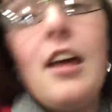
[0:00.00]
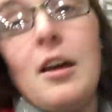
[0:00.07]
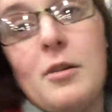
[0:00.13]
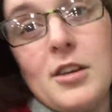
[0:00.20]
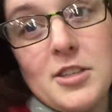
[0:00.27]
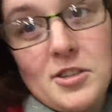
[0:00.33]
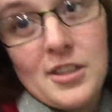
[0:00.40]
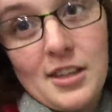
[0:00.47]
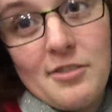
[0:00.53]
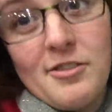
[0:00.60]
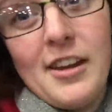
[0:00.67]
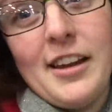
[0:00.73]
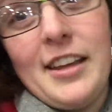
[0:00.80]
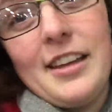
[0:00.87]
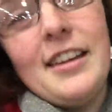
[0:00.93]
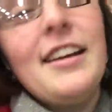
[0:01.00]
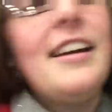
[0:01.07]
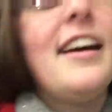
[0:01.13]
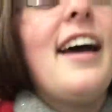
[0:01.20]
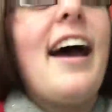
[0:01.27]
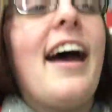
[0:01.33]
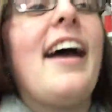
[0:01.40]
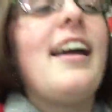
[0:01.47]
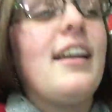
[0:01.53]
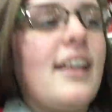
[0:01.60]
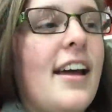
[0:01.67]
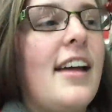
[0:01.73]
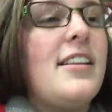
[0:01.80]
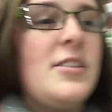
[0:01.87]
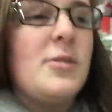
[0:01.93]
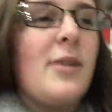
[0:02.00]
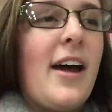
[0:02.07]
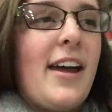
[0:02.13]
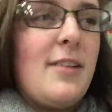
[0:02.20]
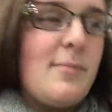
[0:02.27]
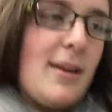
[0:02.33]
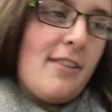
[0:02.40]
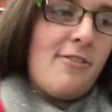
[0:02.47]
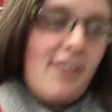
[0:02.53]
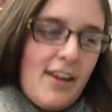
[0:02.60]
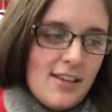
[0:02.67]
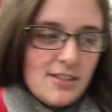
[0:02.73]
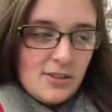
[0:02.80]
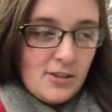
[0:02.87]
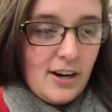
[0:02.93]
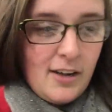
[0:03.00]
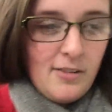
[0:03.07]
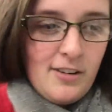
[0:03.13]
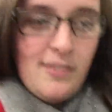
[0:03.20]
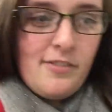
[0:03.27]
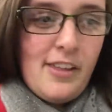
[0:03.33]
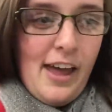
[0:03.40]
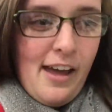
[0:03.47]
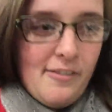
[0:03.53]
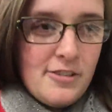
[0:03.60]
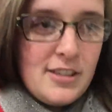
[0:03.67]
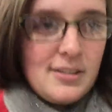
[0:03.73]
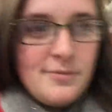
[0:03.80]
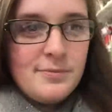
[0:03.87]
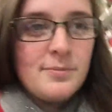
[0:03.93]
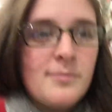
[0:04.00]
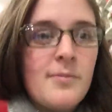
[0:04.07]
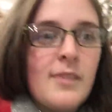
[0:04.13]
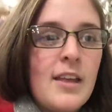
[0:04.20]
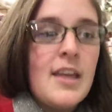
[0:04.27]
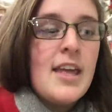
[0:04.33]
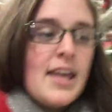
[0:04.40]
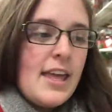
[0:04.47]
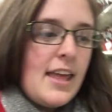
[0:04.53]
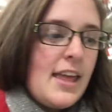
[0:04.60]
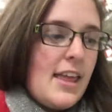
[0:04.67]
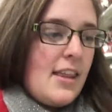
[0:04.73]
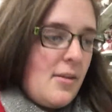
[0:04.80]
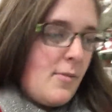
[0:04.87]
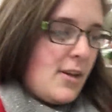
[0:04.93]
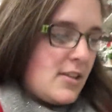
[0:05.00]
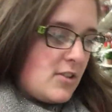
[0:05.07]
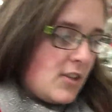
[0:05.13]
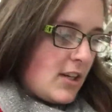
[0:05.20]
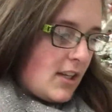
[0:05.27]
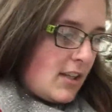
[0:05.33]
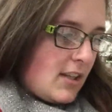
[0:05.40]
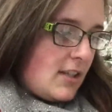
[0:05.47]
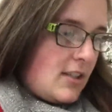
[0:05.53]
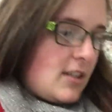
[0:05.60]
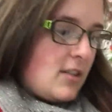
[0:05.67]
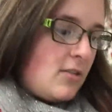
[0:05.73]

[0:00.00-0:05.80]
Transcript: It was really funny. I had to hide my face or I would have laughed. Anyways, look at this.